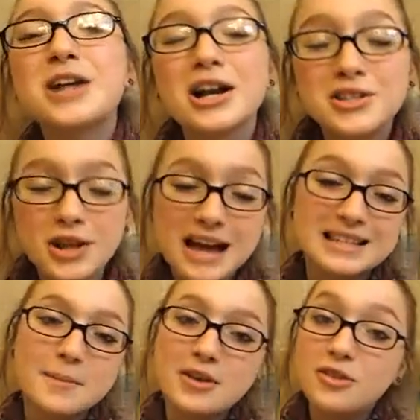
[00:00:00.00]
to talk to you
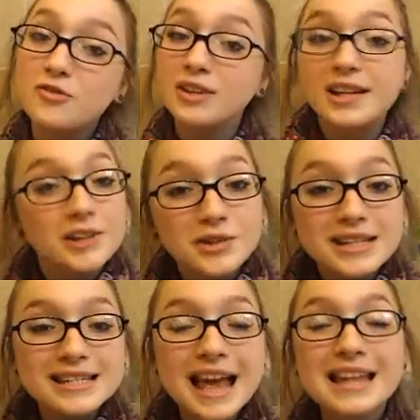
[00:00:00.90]
guys about the
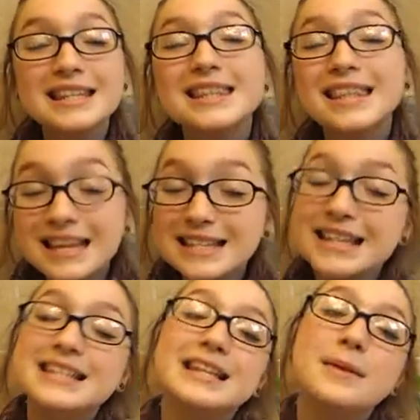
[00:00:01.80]
vanillary scent. This
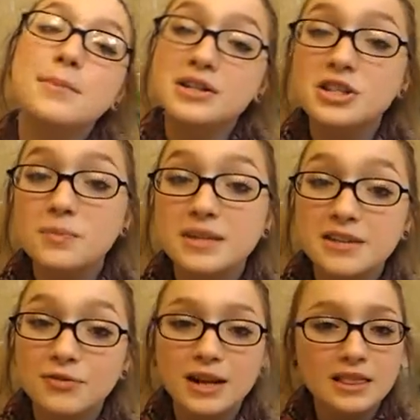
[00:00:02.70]
is in a bunch of
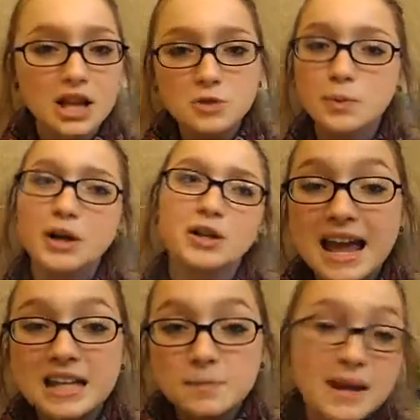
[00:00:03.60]
different Lush
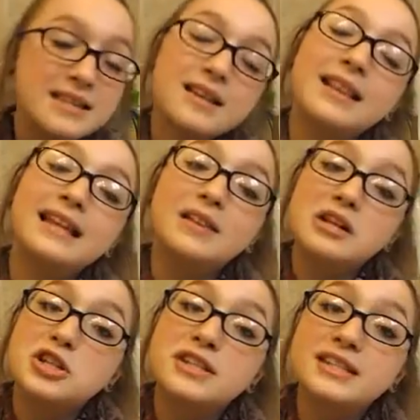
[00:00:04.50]
products. It's basically
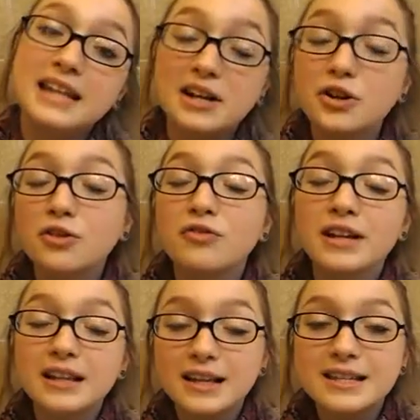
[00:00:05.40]
Lush's standard
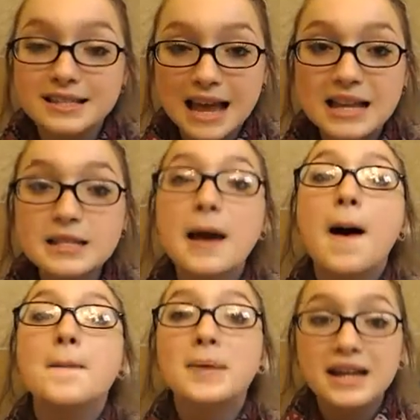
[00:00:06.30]
vanilla scent,
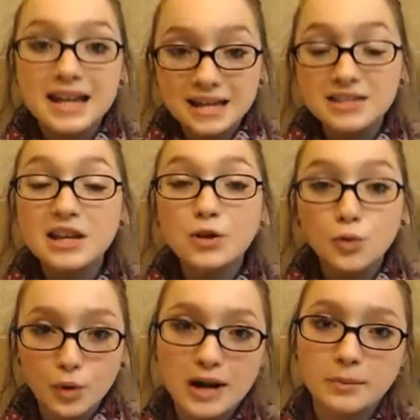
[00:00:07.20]
but it is
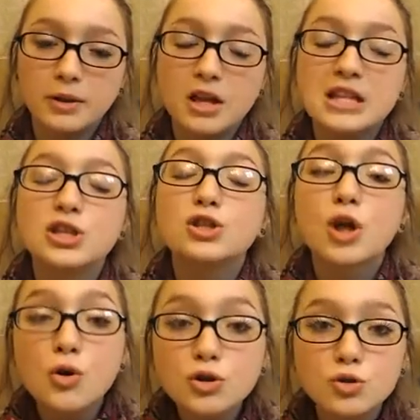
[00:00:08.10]
incredible. It's
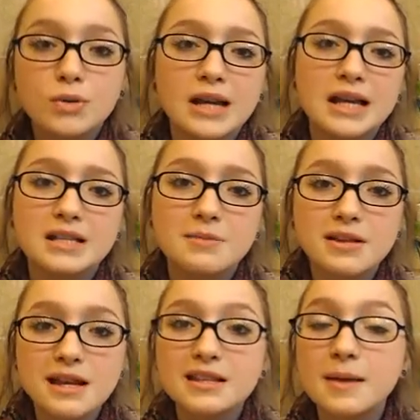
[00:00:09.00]
so sweet. It
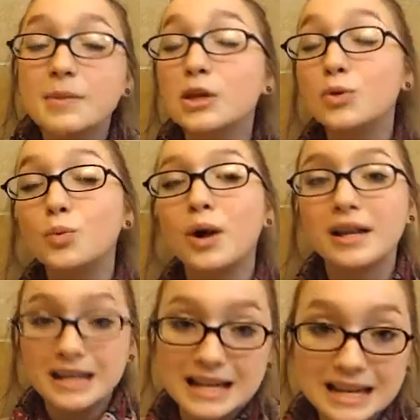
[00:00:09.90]
smells like something you'd
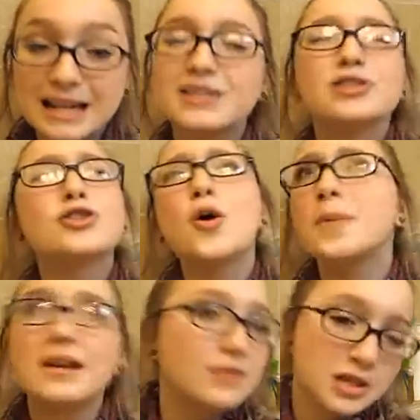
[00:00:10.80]
want to eat. So
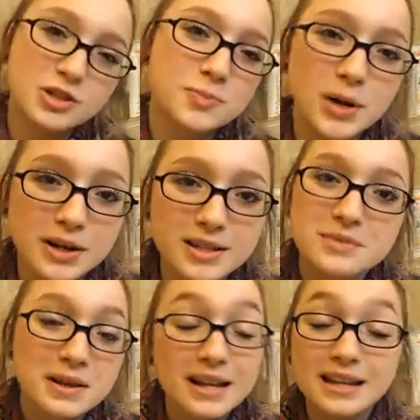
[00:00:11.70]
many of Lush's
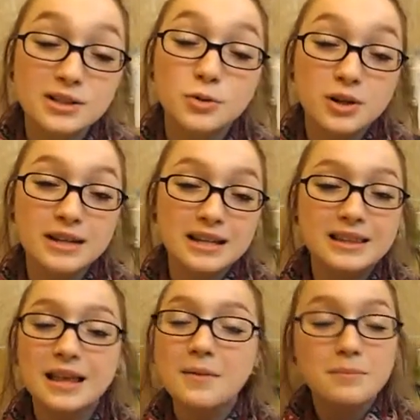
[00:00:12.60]
products smell like you could
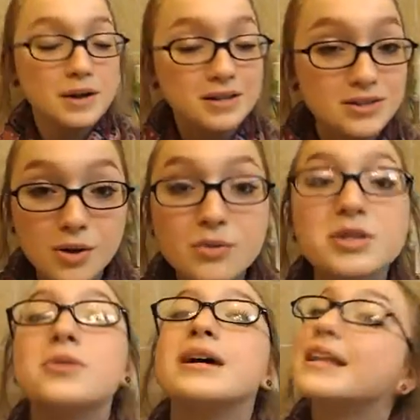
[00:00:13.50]
eat them, but
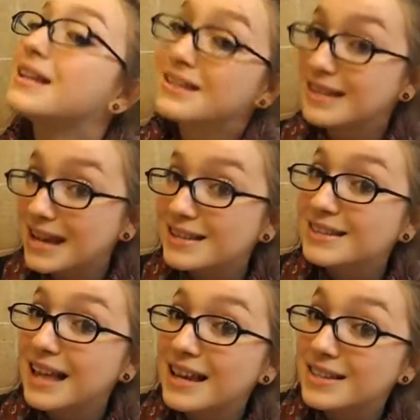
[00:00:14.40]
don't do it.
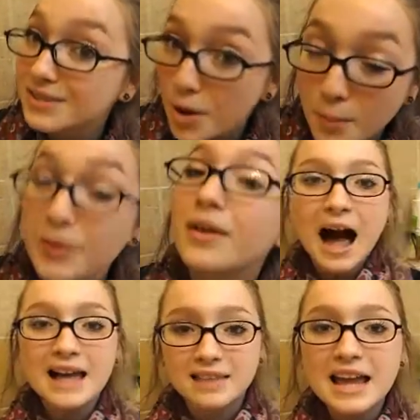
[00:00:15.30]
Tastes like soap.
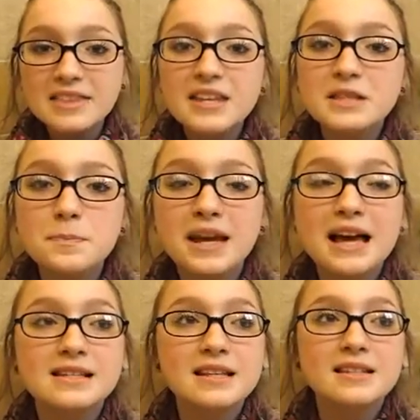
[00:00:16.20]
I like this
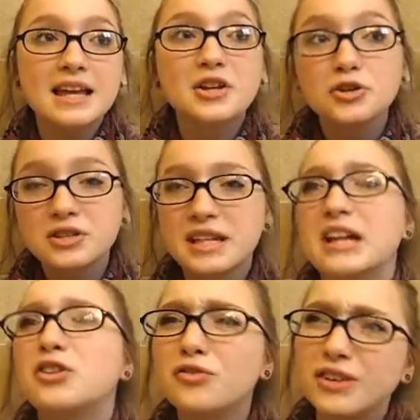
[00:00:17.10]
because it's like your
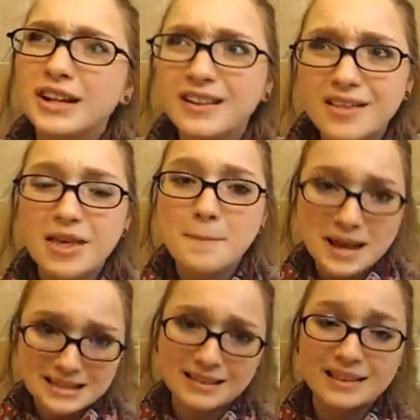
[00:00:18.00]
standard vanilla that
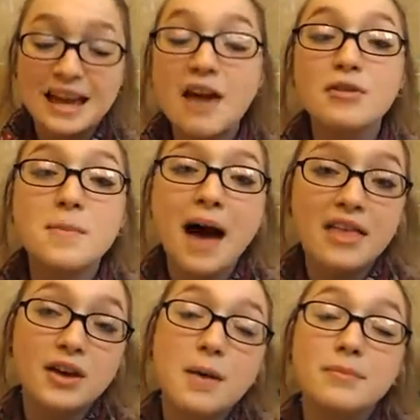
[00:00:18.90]
basically every
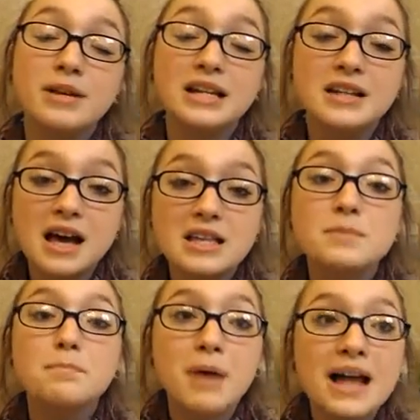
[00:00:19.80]
bath company
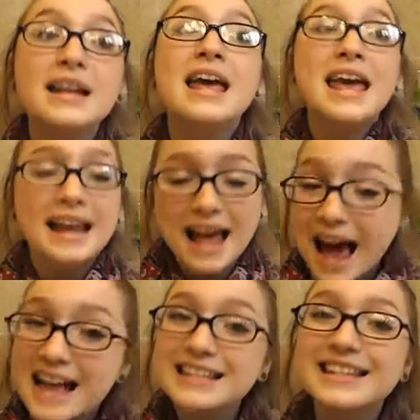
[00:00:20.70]
does, but it
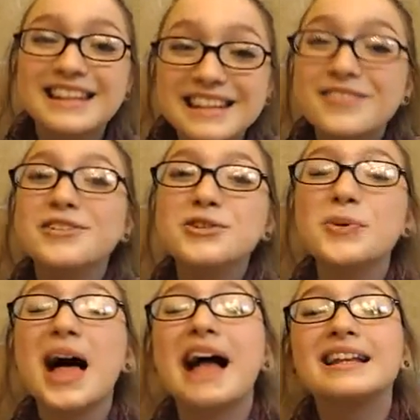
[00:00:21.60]
has its
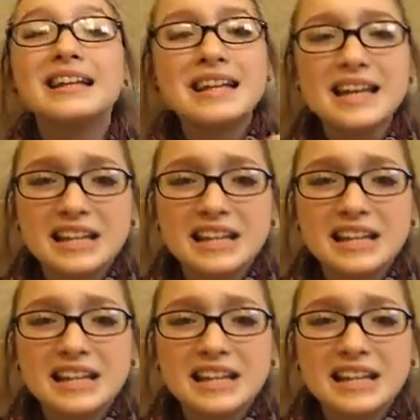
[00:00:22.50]
individuality.